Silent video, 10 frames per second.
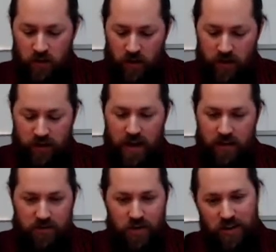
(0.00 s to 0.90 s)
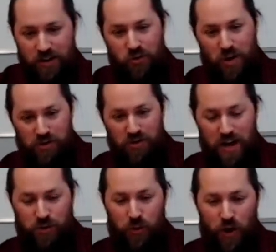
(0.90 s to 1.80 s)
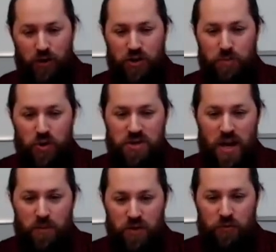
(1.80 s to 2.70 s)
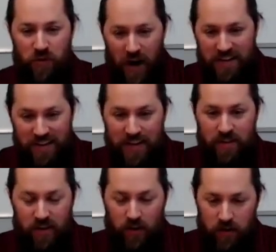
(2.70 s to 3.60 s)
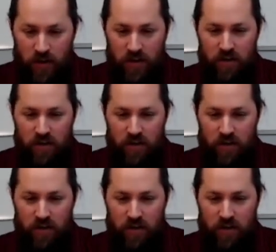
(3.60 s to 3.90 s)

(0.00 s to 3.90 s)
Uh, again, it's not an introduction to natural theology per se, but you find it in there